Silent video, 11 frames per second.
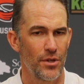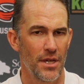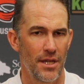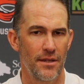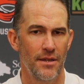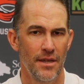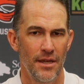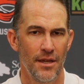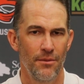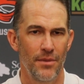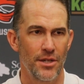We got to
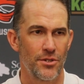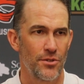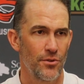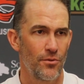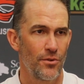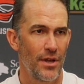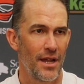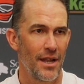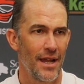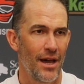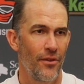make sure we're
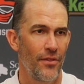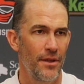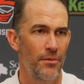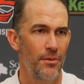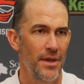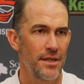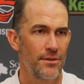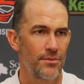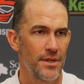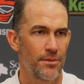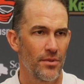not allowing them to make the
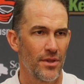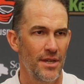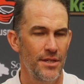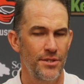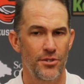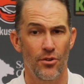big plays.